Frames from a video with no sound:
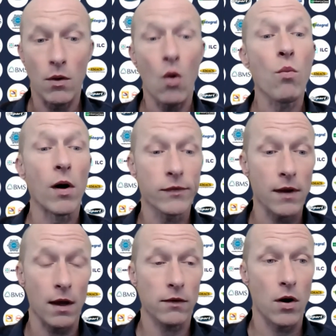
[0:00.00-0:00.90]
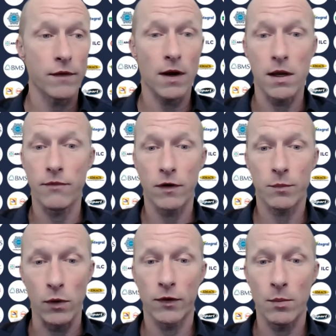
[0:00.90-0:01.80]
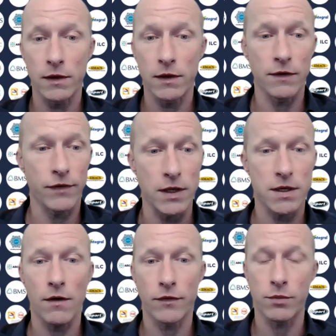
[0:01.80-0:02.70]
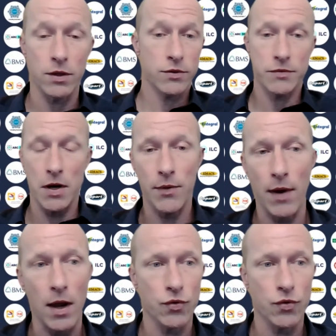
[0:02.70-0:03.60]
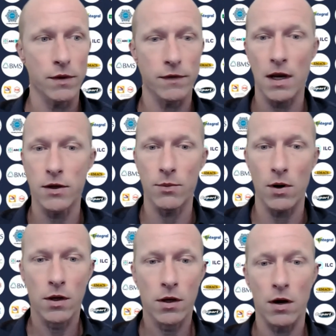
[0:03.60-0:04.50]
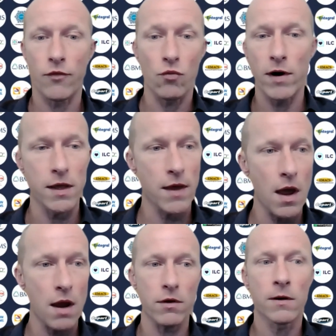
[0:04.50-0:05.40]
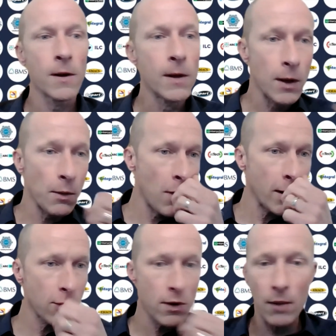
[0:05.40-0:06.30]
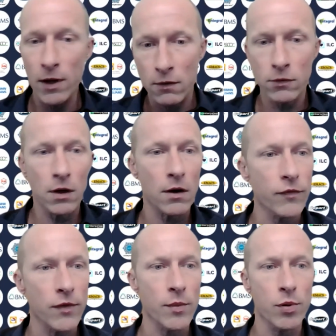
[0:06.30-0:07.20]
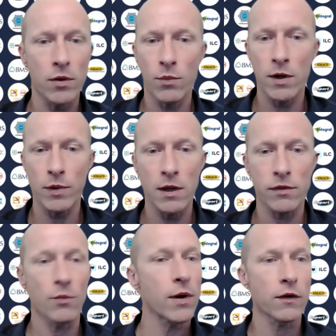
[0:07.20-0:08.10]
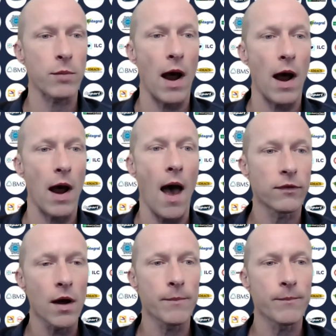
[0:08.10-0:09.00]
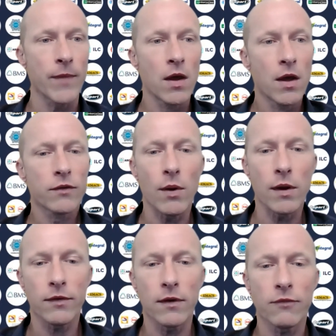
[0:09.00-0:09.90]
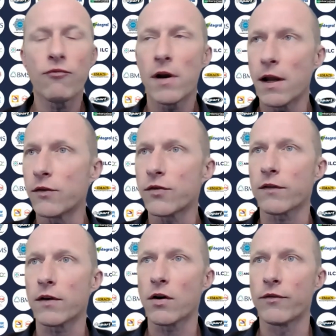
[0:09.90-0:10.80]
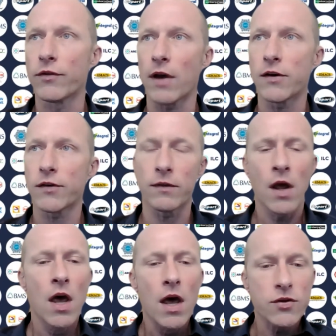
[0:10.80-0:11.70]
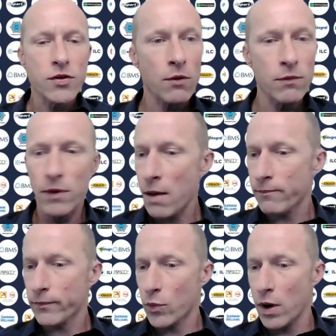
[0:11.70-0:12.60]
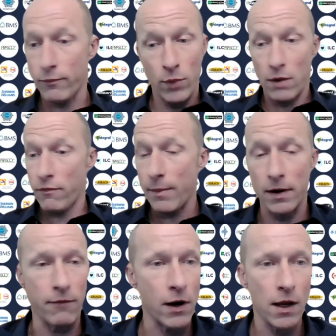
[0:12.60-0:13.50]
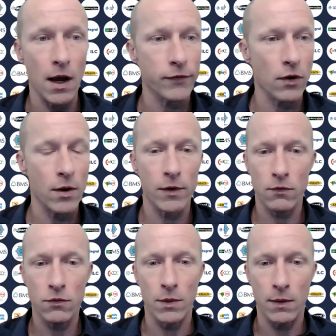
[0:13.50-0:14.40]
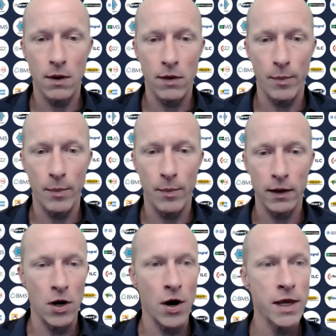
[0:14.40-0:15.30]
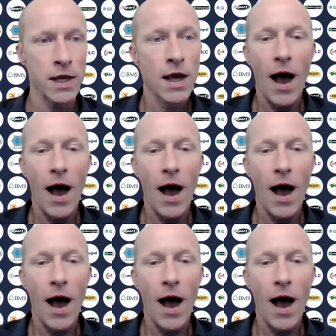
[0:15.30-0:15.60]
almost that kind of taking responsibility for yourselves, which, Andrew, you said you were kind of already there, and Michael coming along kind of, put the wind beneath the wings, perhaps. So it's really interesting conversation. So we're rapidly running out of time. I told you it would go in a blink of an eye.